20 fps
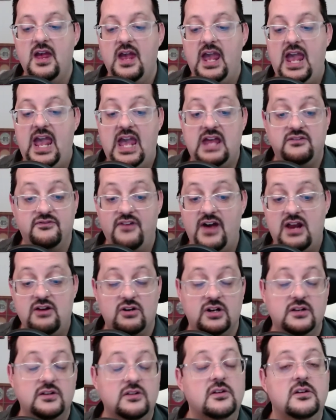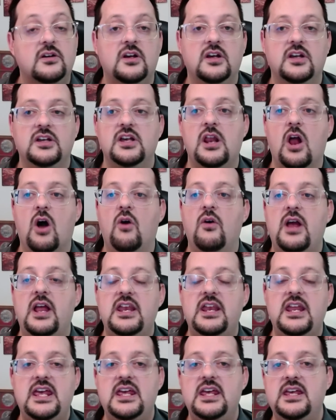and veteran, you know,
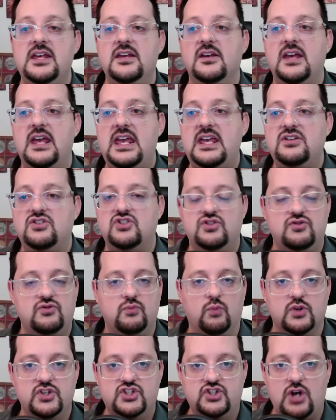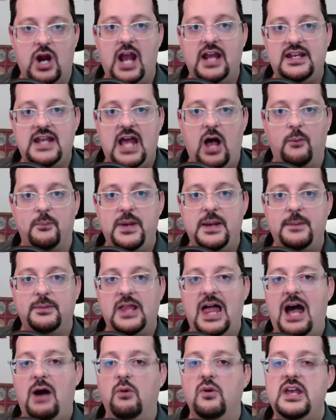and he was trying to help people
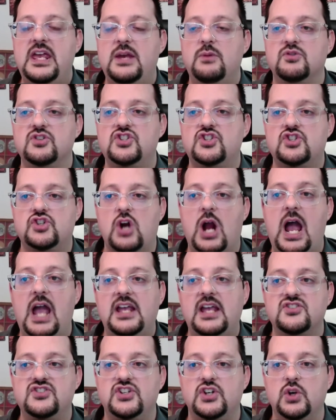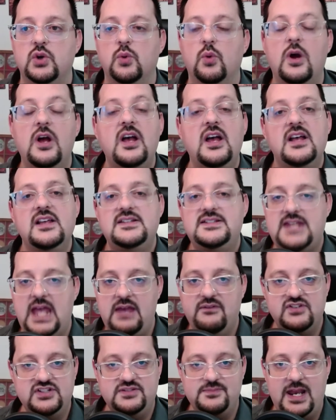out. He was trying to
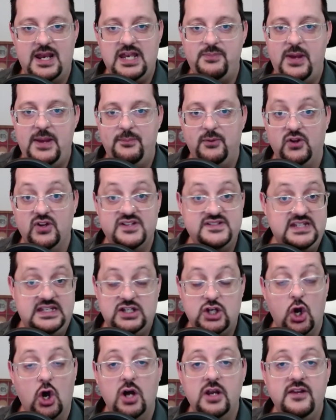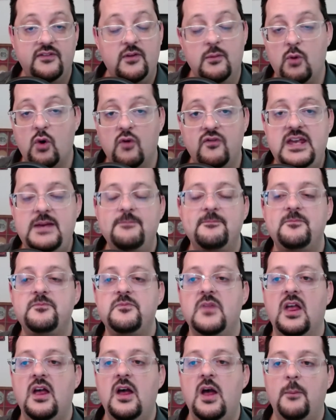save as many people as he could in the movie
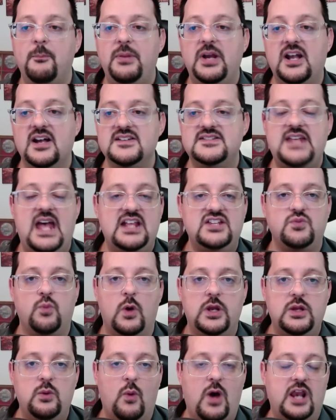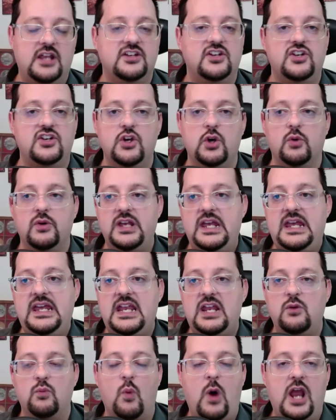because that's what he wanted to do. He
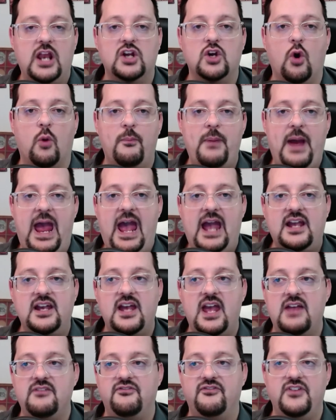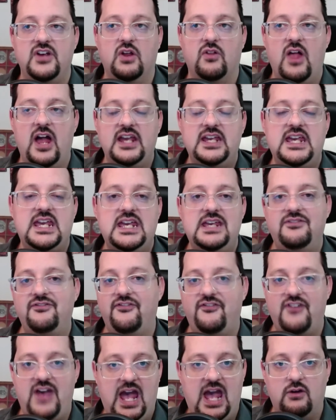didn't want to go back and feel like he
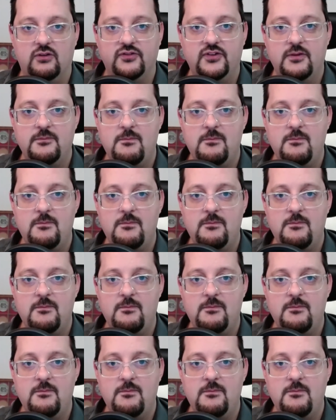failed.